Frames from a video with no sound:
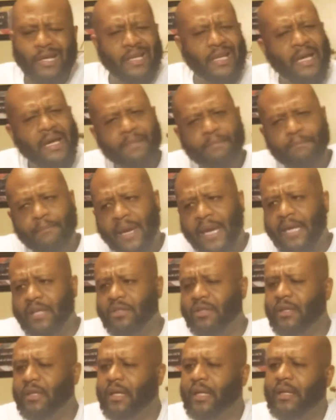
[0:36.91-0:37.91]
Nothing
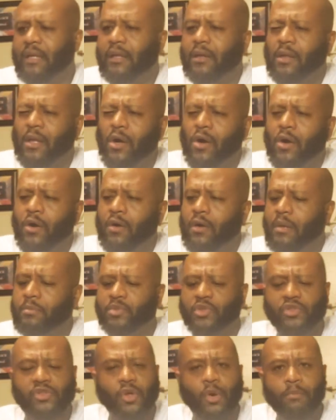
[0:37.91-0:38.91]
major, nothing in law.
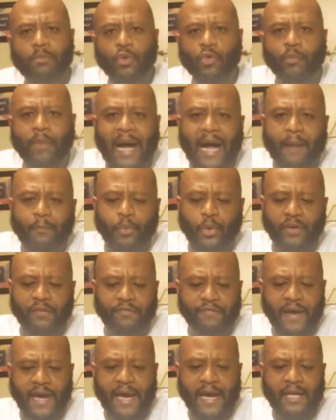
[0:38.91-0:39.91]
I'm just gonna move by pretty
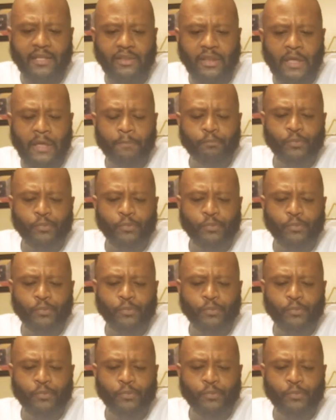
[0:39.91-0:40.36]
fast,